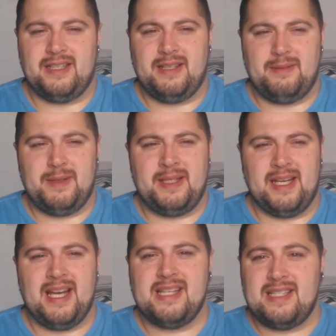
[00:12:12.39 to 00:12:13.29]
I
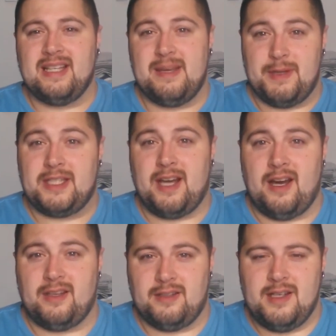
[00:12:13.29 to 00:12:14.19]
mean, it is a lemon
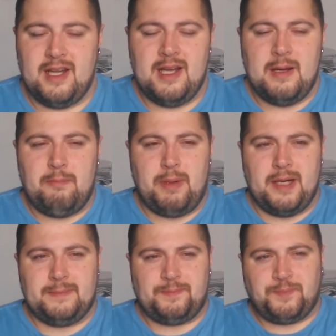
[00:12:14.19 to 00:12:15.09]
tart,
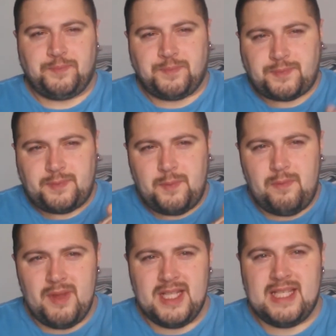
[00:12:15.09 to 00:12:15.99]
but
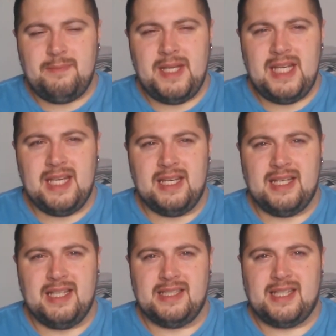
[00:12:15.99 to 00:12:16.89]
to me,
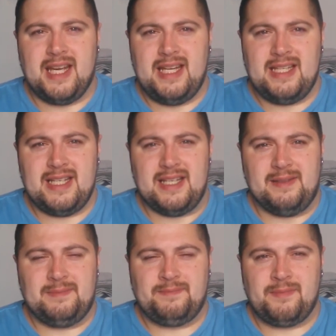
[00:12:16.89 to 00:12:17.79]
it's kind
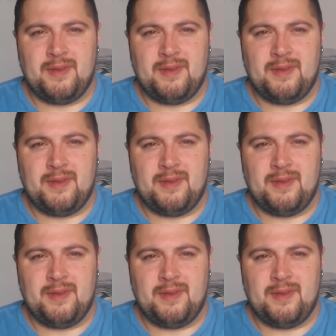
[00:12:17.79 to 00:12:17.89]
of,